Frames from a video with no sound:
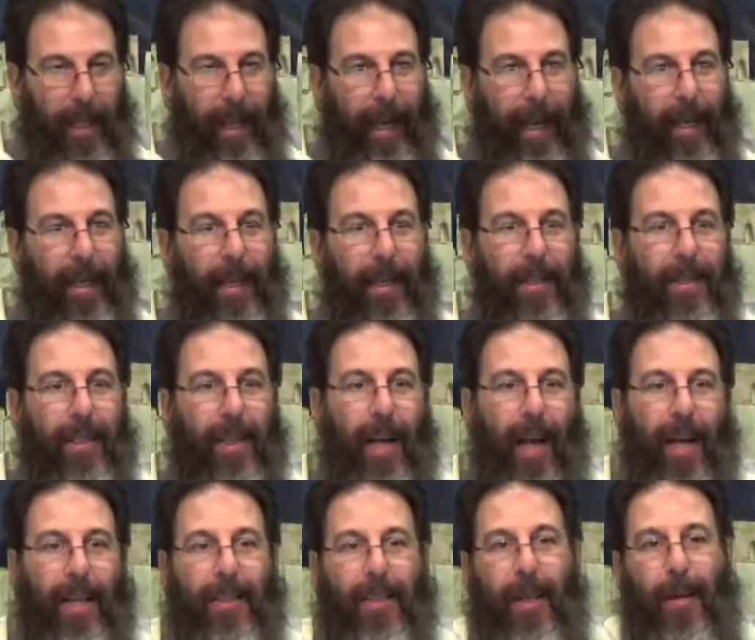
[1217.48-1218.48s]
and this
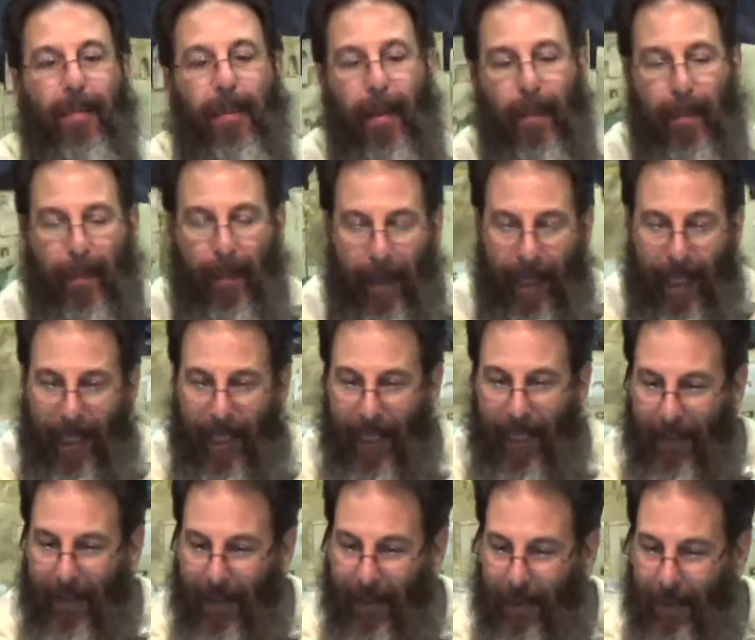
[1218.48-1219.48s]
concept of bringing
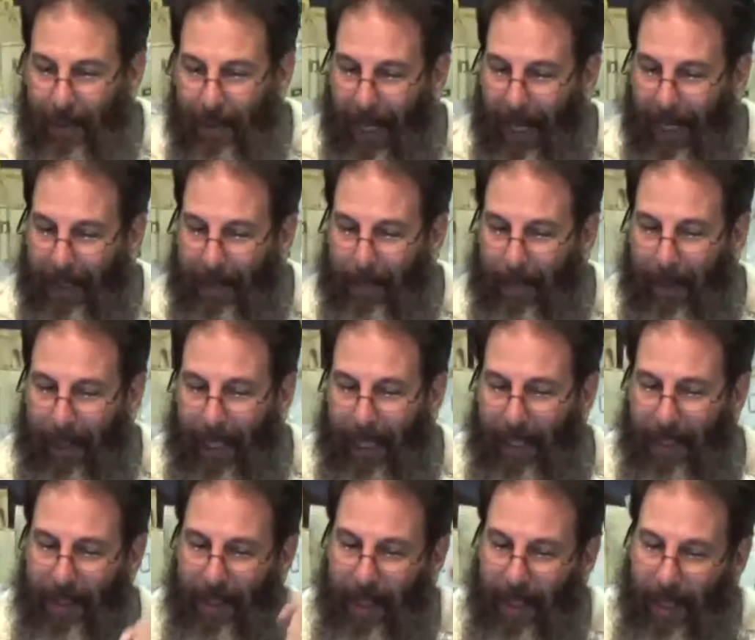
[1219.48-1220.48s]
it to God's
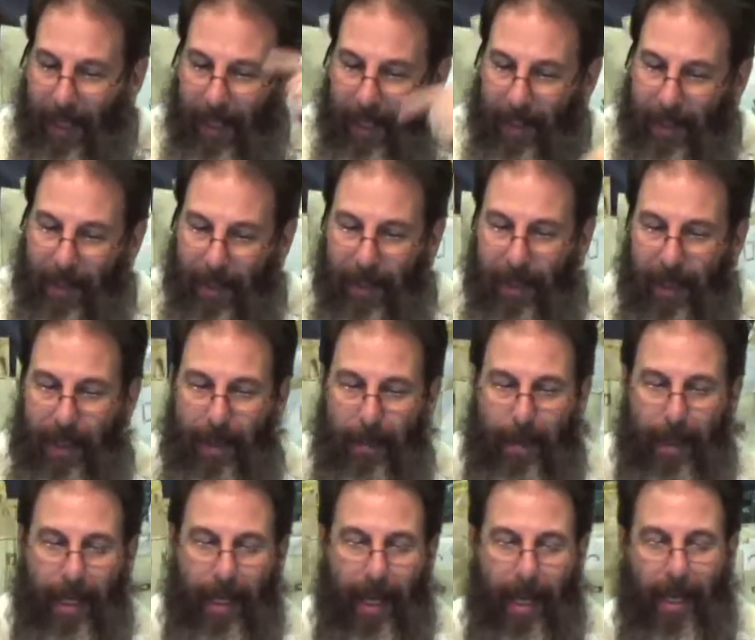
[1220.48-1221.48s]
place? Turn into
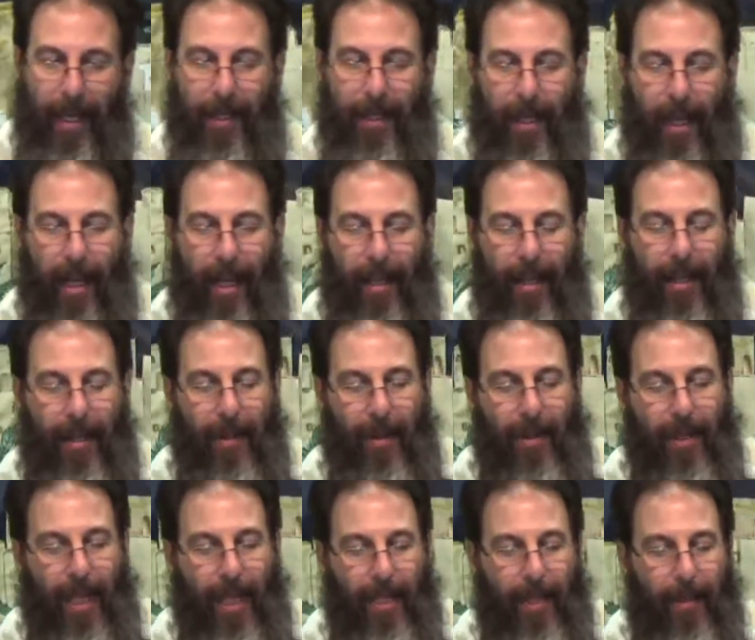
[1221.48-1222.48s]
Brit Hadashah, the New
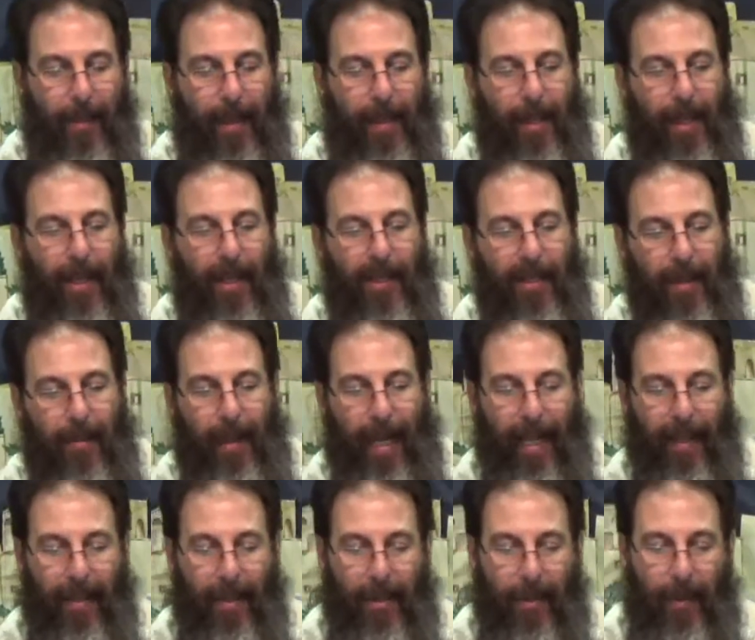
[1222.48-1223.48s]
Testament, to
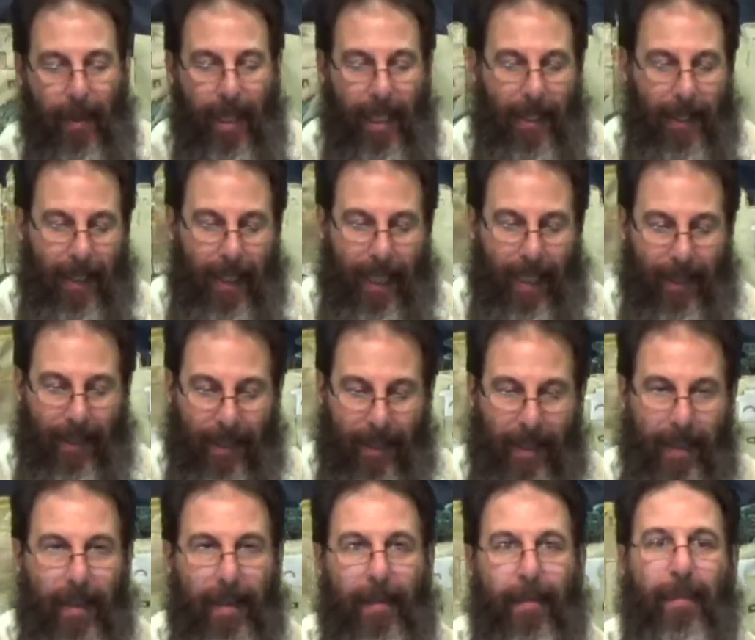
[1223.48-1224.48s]
Matthew
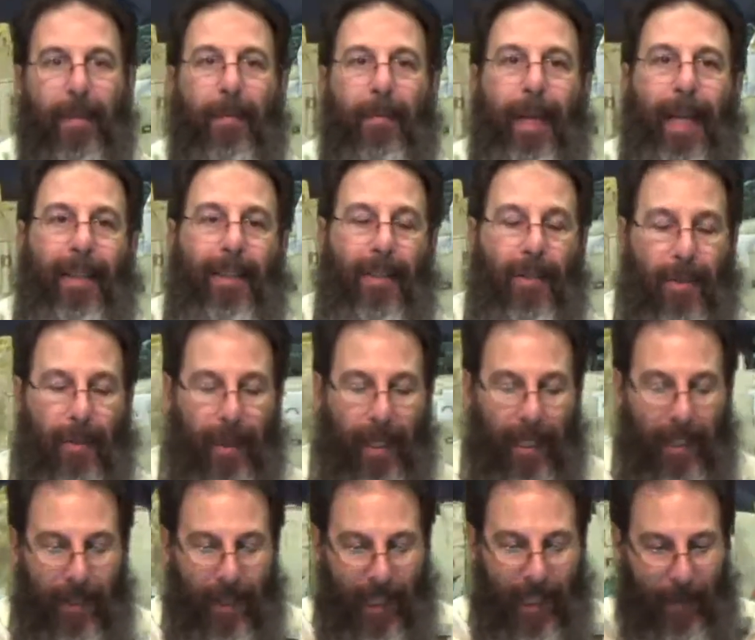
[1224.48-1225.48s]
26. Matthew
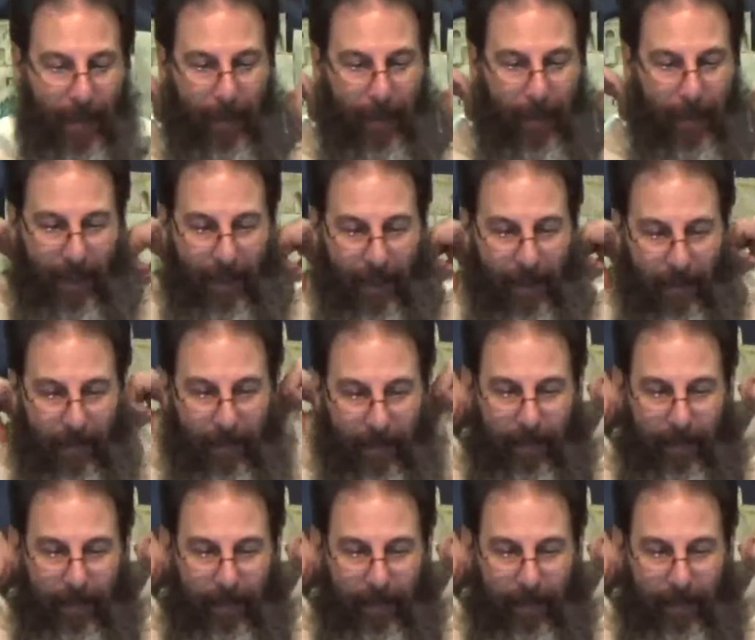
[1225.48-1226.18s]
26, please.